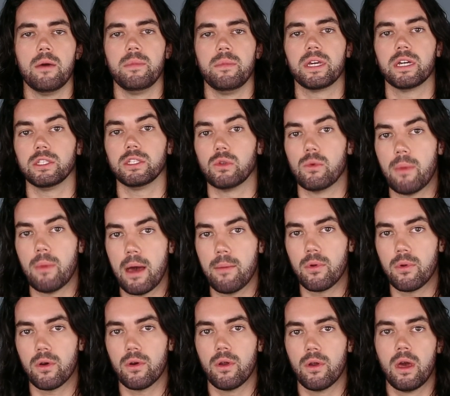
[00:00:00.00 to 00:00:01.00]
Because
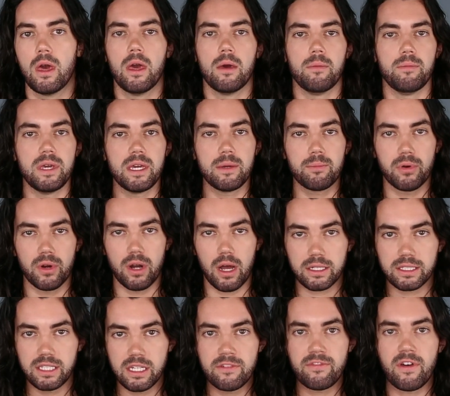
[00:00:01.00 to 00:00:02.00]
remember, being
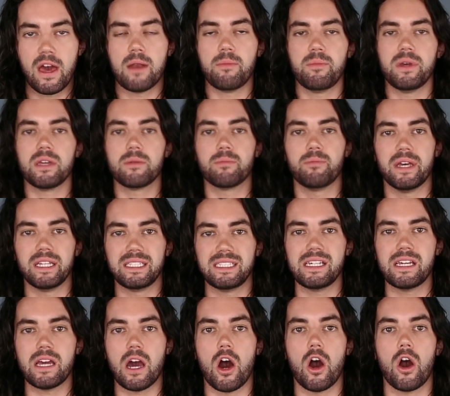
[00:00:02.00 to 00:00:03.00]
productive and being busy